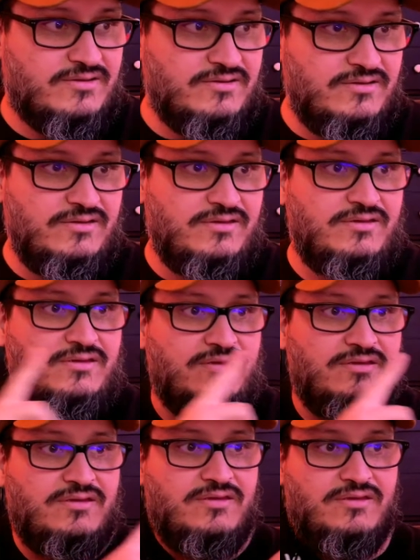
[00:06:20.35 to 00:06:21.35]

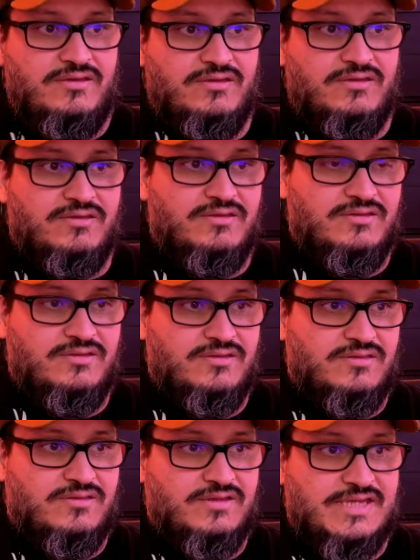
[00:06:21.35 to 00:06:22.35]
the
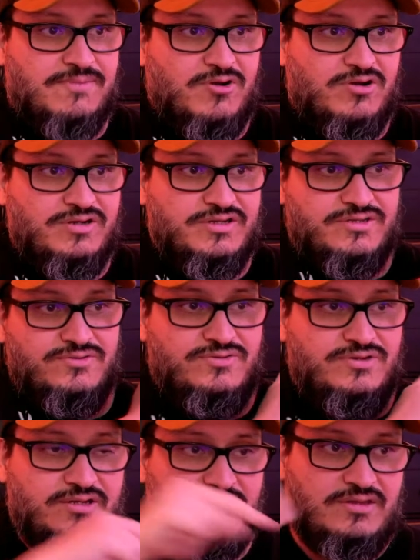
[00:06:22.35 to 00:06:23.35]
same artist who
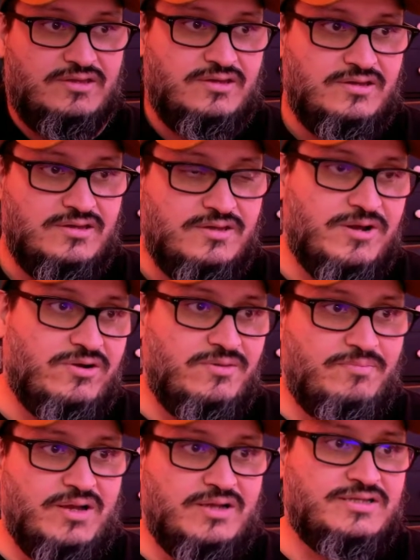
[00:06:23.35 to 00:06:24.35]
did the
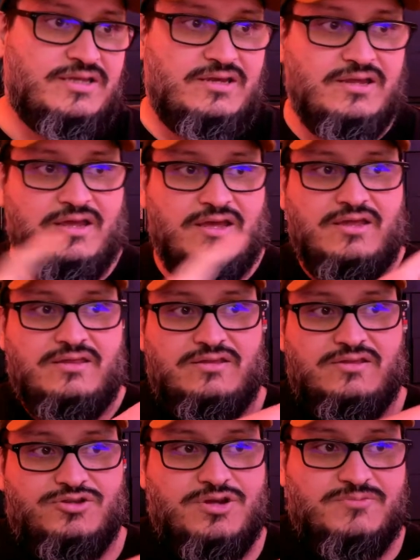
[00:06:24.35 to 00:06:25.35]
Gamera box set
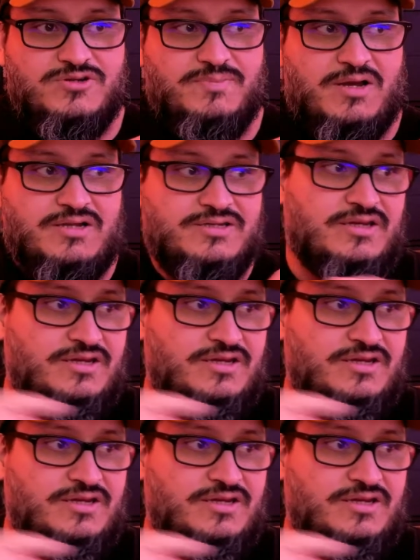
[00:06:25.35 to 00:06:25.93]
did the Tremors box set.